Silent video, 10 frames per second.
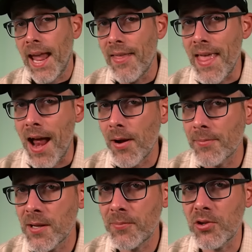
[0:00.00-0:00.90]
And that
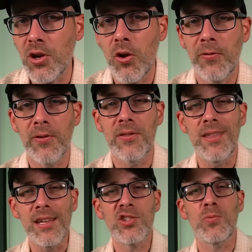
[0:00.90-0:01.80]
wraps up the show for
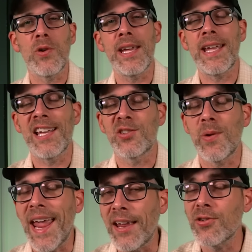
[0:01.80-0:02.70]
this week. As
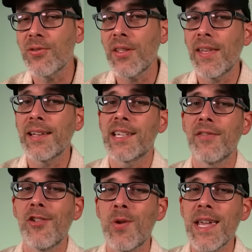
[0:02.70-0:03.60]
we enter the
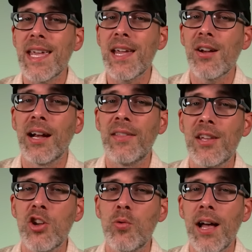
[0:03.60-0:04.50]
Thanksgiving week here in
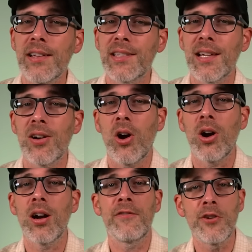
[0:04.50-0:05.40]
the US, there
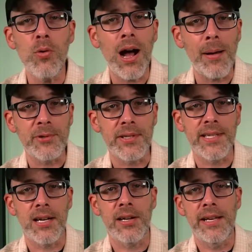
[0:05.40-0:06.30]
are a few options
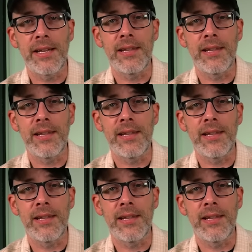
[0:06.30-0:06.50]
that are hitting